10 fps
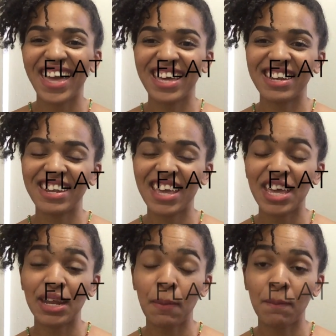and
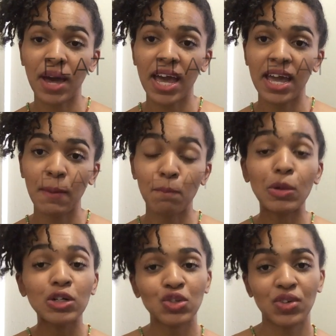in my
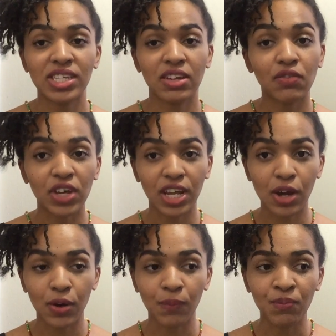most recent
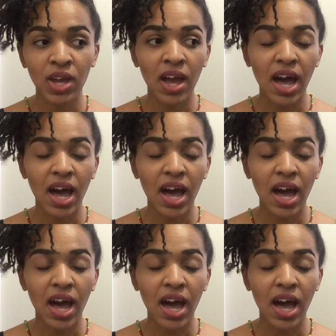video,